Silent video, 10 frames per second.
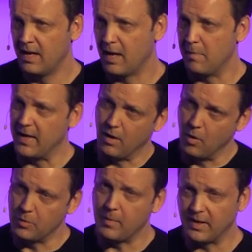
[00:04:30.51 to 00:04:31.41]
Um, they are
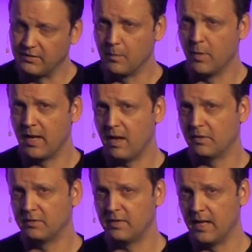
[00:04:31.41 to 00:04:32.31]
owned by someone
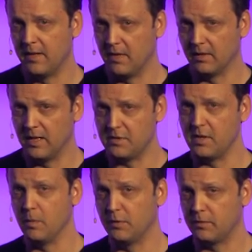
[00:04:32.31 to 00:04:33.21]
else, and they are lent to
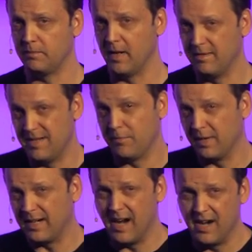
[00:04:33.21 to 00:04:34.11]
you. It's a, a
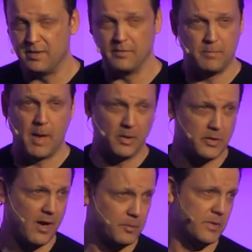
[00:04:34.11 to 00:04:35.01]
different kind of public
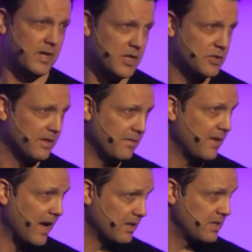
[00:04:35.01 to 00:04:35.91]
transportation, in
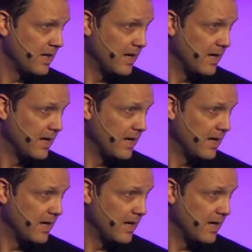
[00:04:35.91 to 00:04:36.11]
effect.